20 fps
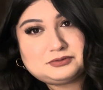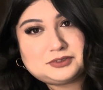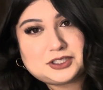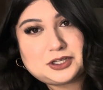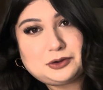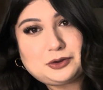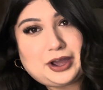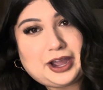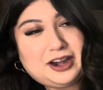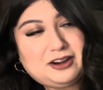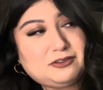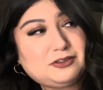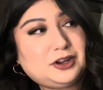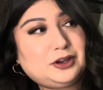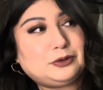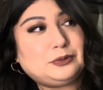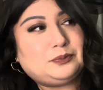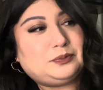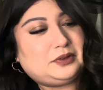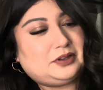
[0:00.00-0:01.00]
So I don't
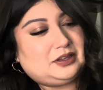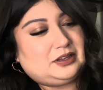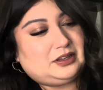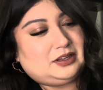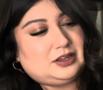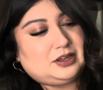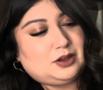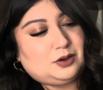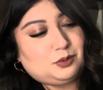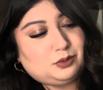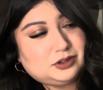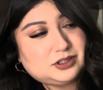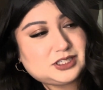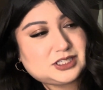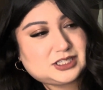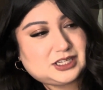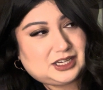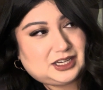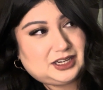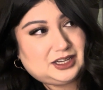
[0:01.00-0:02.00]
know. We'll
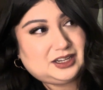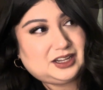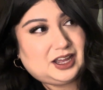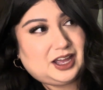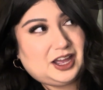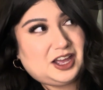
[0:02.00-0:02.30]
see.